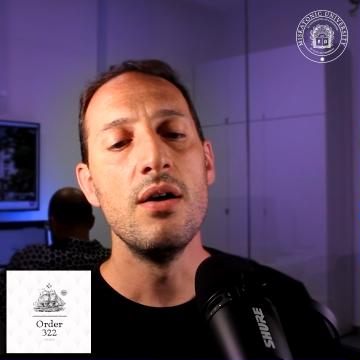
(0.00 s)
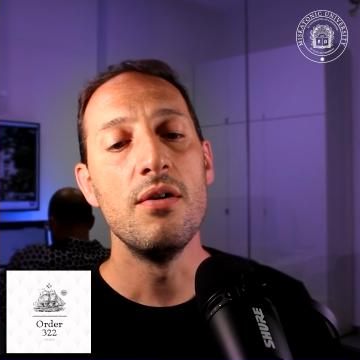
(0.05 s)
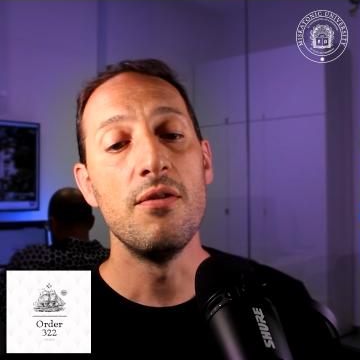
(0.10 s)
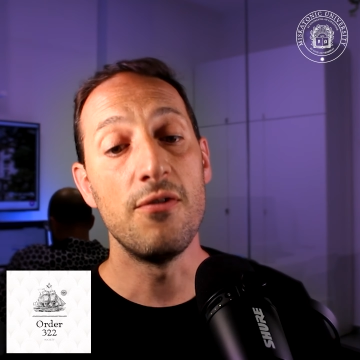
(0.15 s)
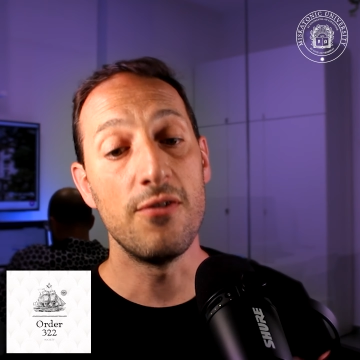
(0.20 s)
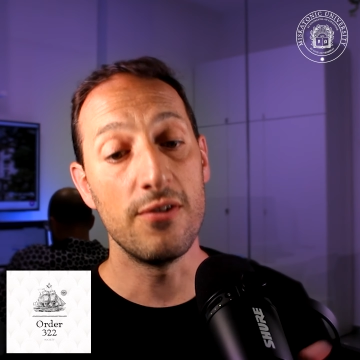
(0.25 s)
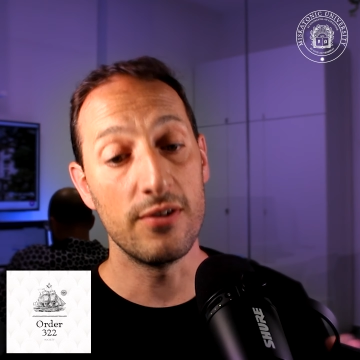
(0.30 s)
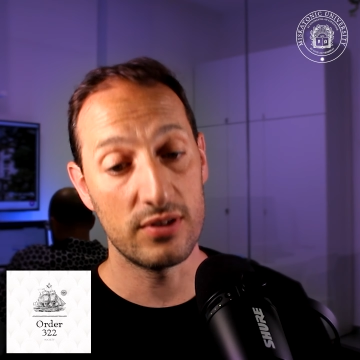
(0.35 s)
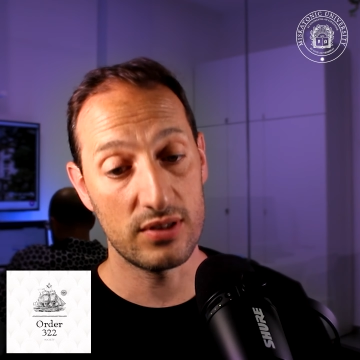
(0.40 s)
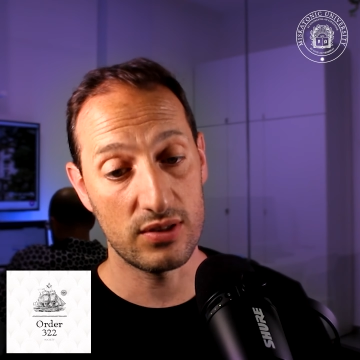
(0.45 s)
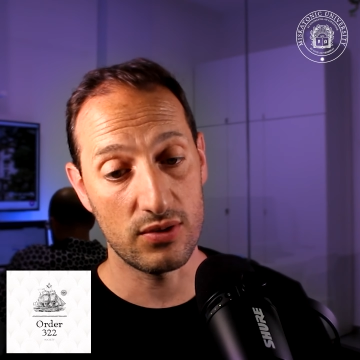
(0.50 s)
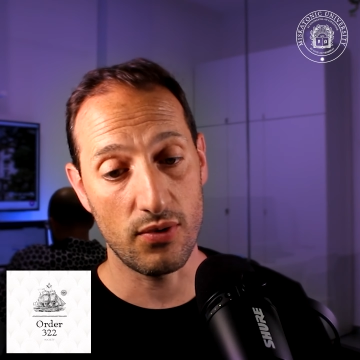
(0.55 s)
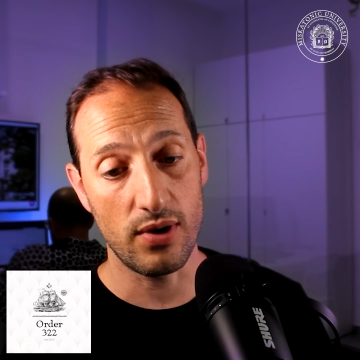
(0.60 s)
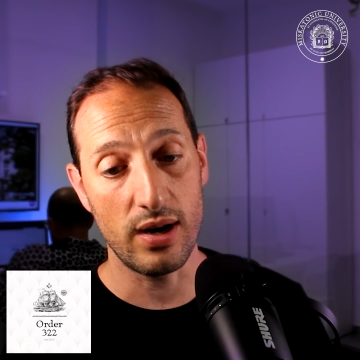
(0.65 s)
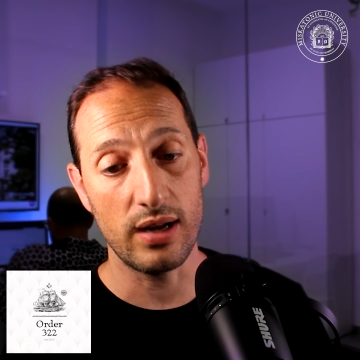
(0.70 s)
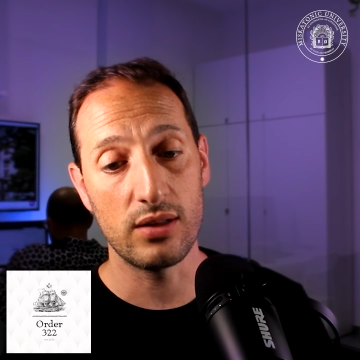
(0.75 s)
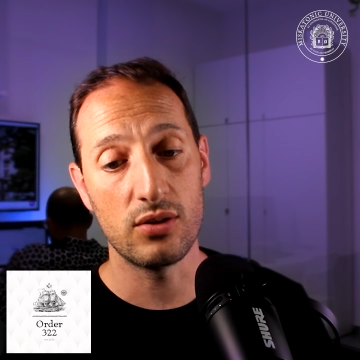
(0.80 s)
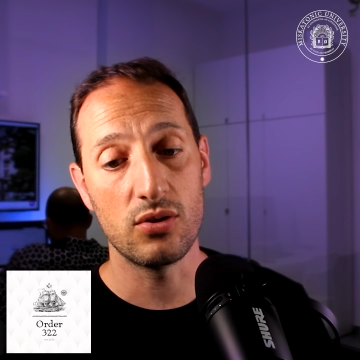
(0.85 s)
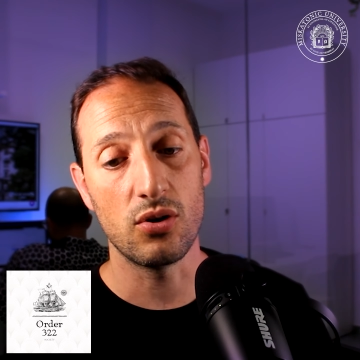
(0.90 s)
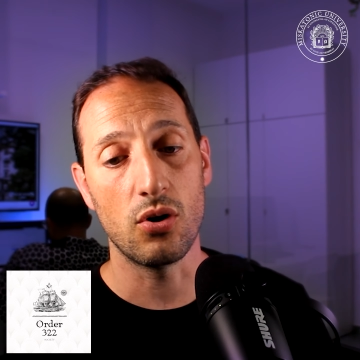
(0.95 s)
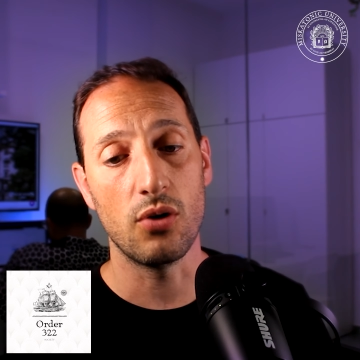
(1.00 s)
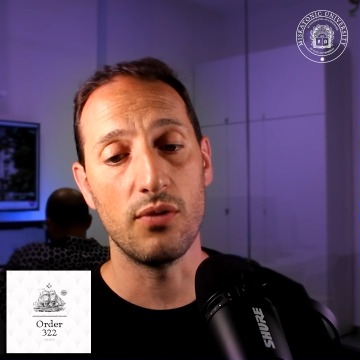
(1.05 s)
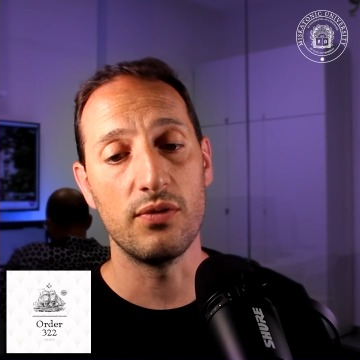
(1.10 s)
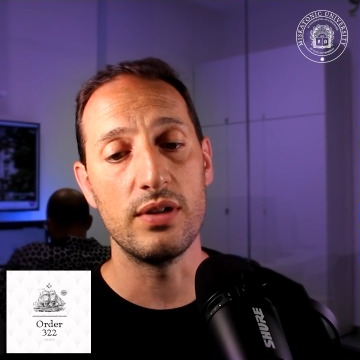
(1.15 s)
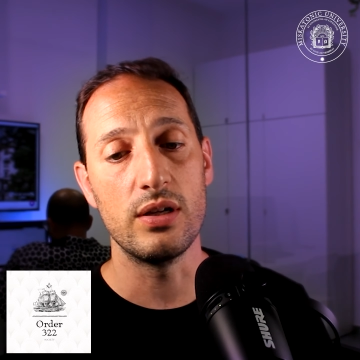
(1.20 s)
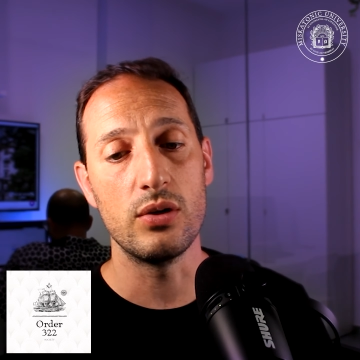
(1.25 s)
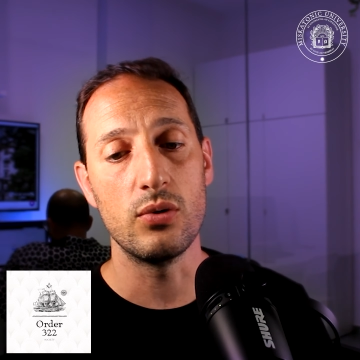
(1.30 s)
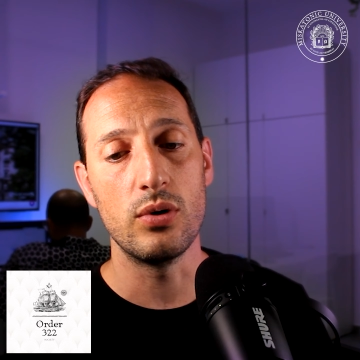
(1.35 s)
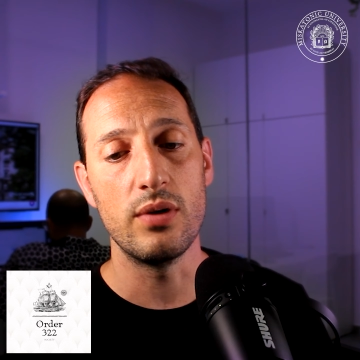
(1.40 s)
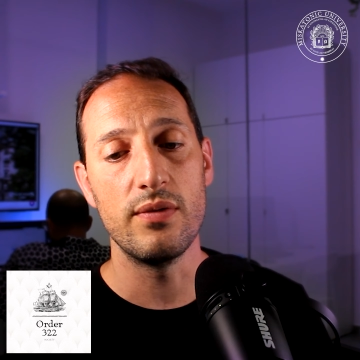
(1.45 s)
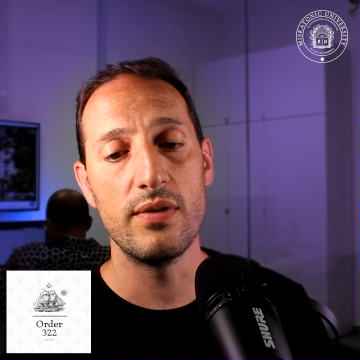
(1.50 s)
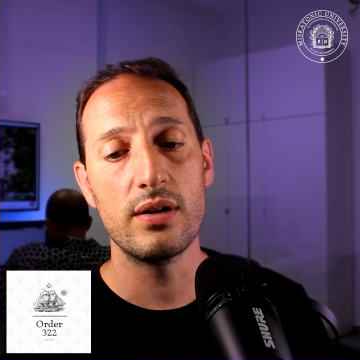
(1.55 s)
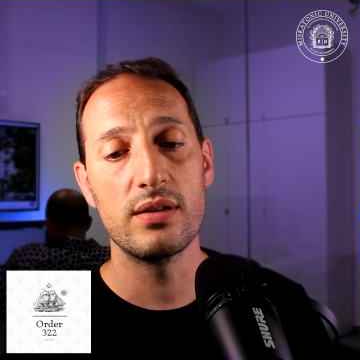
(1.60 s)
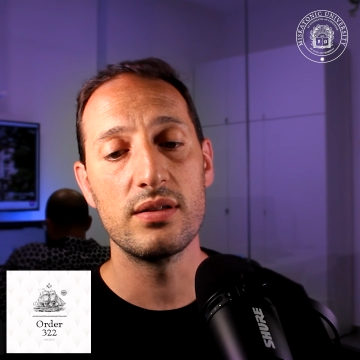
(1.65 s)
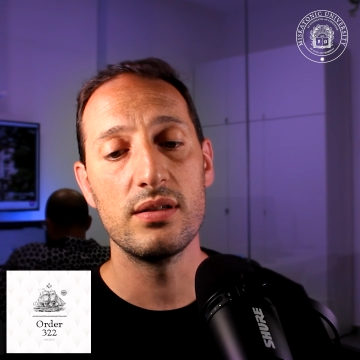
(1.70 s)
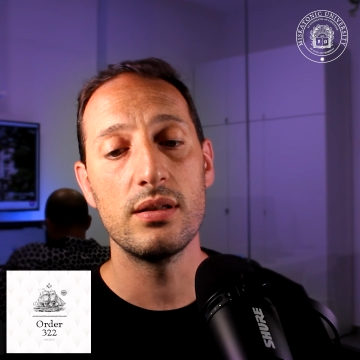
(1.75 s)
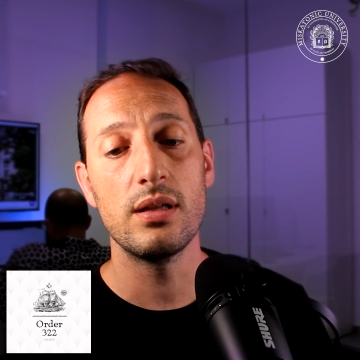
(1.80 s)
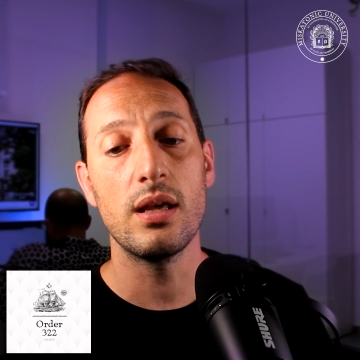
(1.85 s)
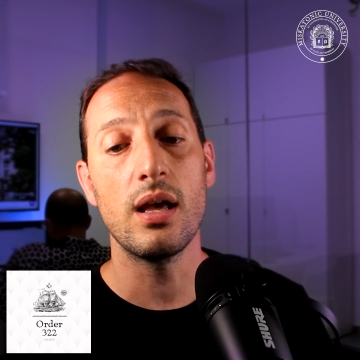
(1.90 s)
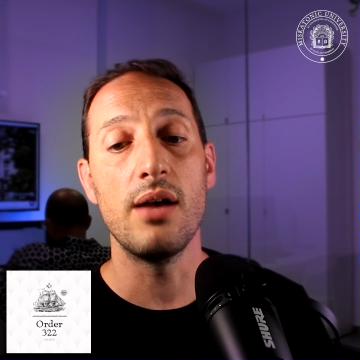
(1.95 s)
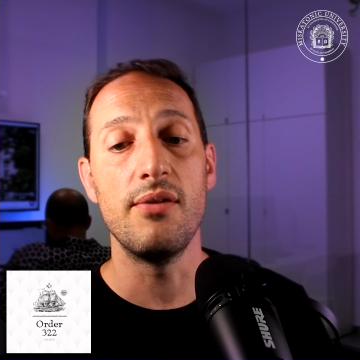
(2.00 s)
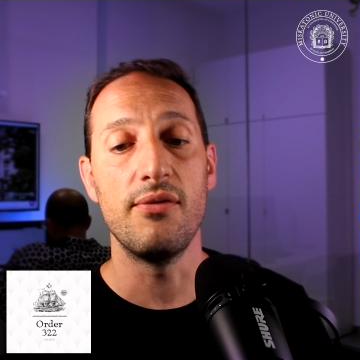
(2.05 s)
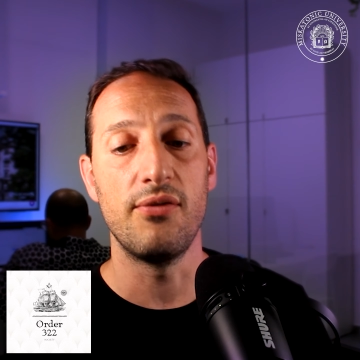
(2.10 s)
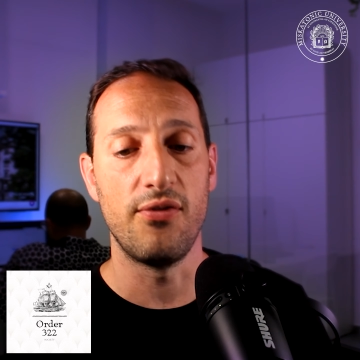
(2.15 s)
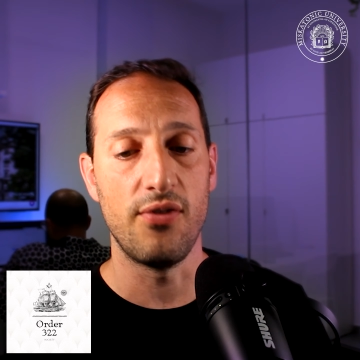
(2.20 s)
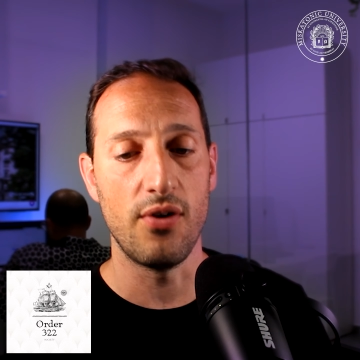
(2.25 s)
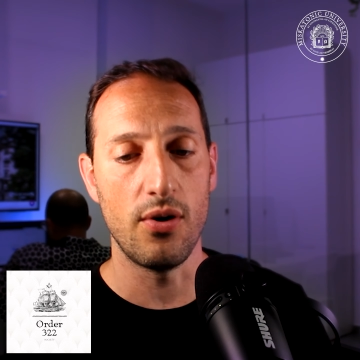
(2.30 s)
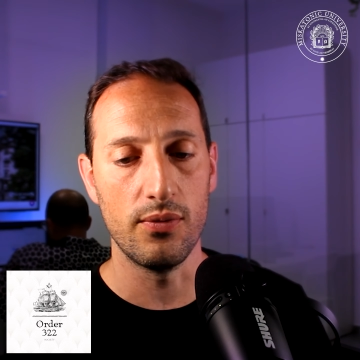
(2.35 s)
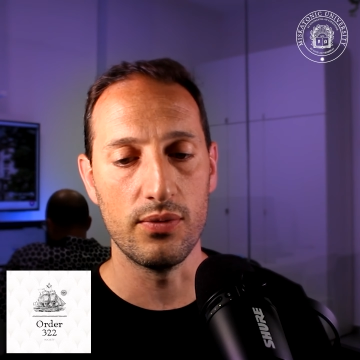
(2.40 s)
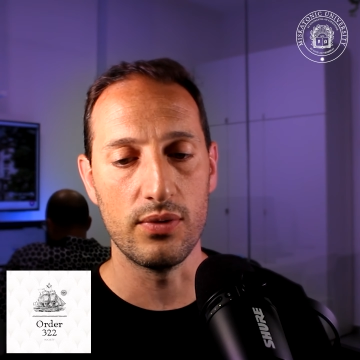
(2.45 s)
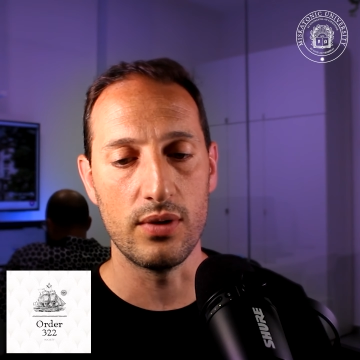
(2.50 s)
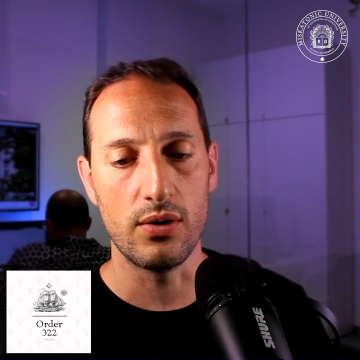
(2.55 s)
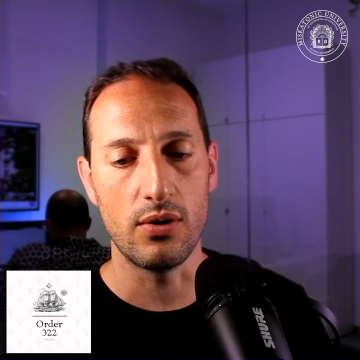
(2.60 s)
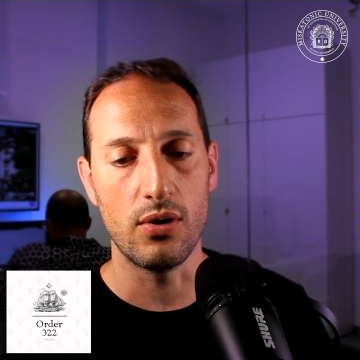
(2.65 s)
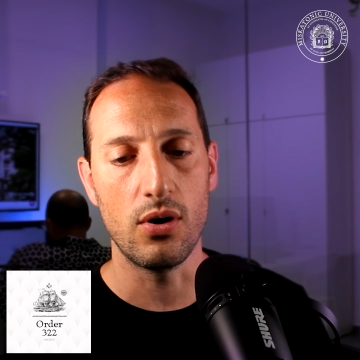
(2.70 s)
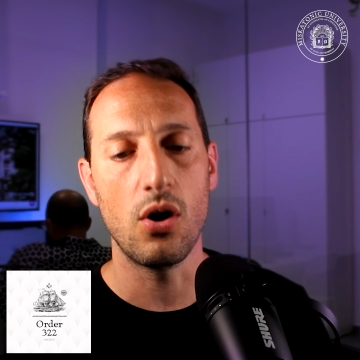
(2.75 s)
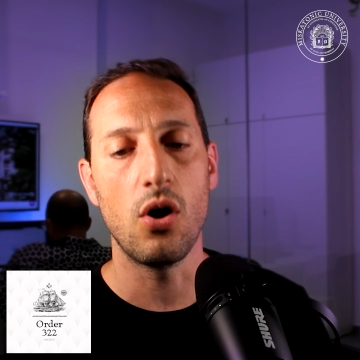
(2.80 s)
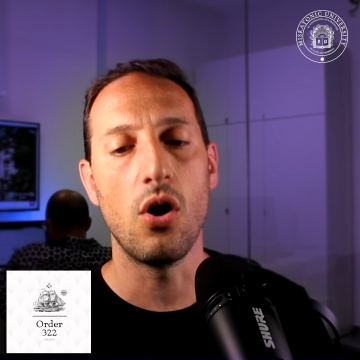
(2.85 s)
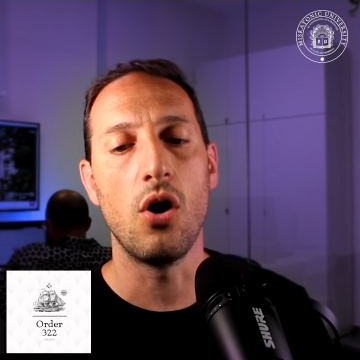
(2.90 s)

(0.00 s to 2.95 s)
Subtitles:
first rector of the university and founder